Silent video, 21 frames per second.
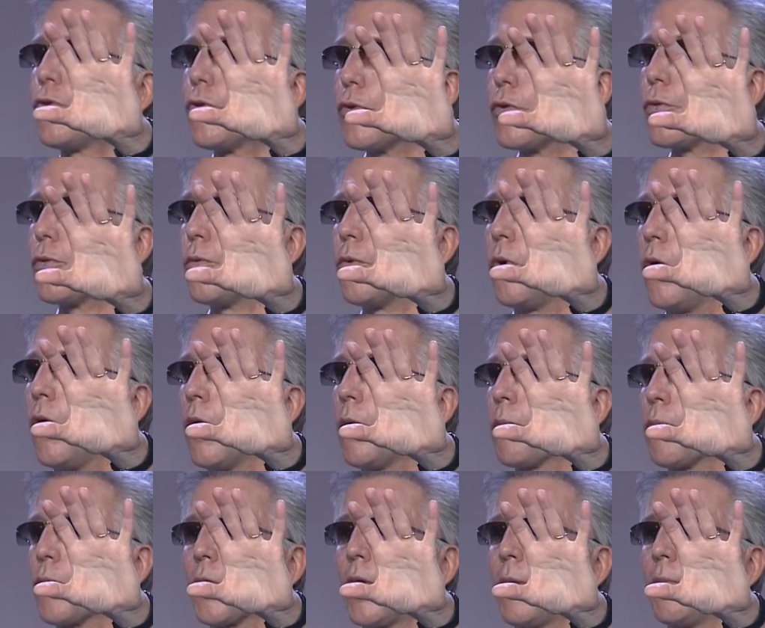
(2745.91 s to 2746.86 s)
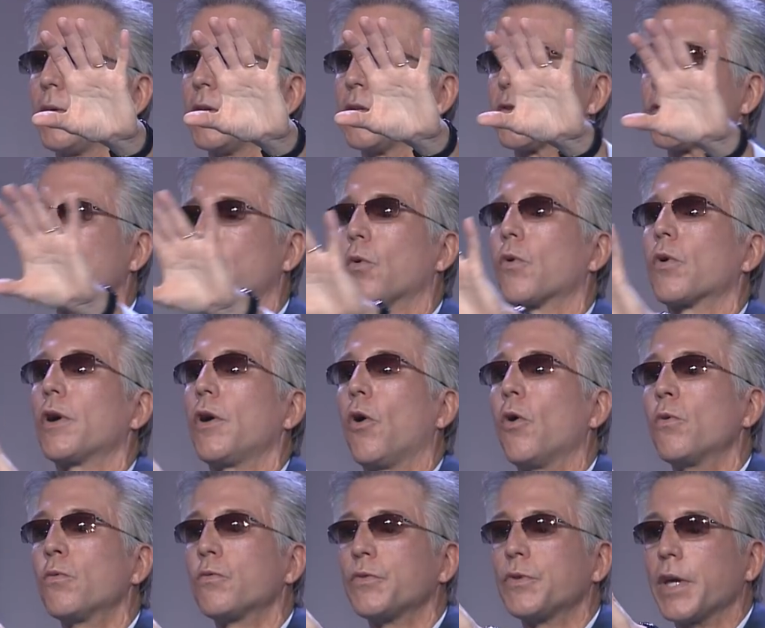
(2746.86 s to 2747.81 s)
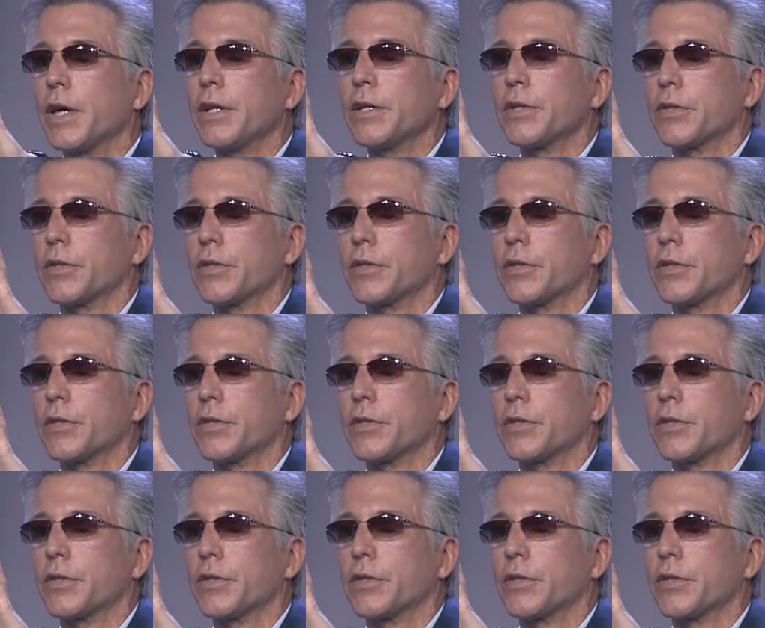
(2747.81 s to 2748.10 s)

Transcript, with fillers: do on-premise or own data